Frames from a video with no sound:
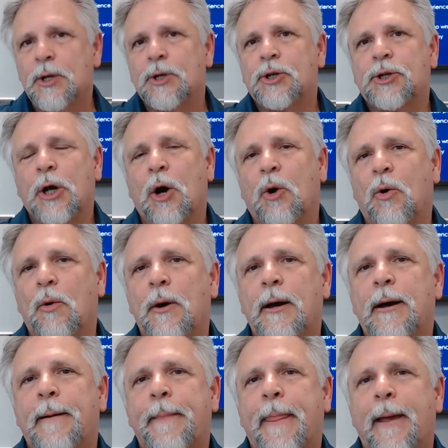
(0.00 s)
So
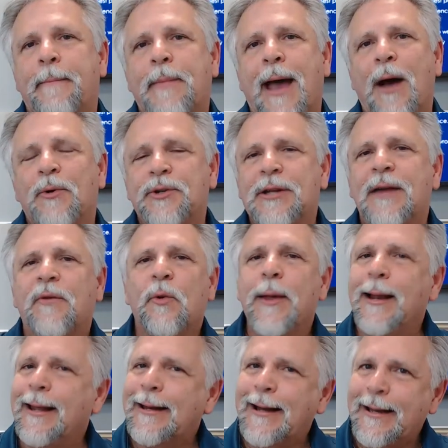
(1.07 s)
I was never
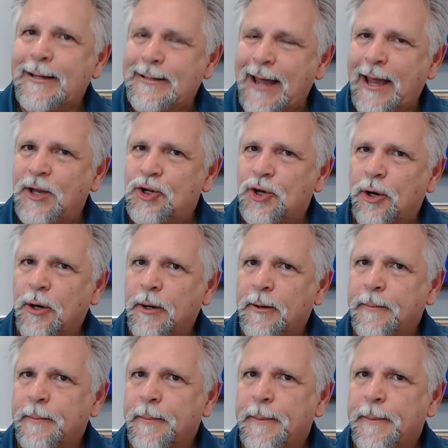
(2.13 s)
really in any danger,